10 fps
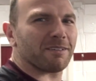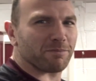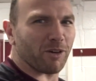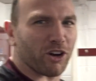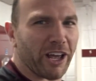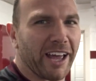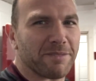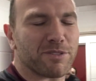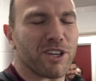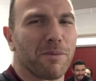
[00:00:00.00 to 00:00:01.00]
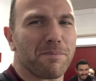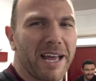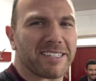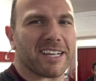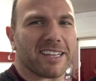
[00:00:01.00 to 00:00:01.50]
Okay, so
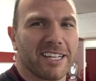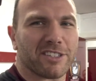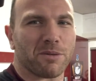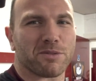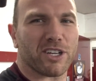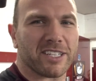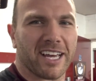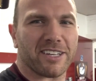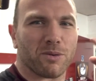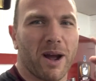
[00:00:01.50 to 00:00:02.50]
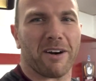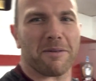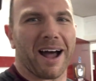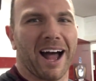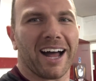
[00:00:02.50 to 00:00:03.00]
basically Tom's gonna test where I'm
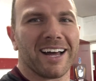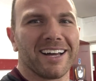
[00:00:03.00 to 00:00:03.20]
at.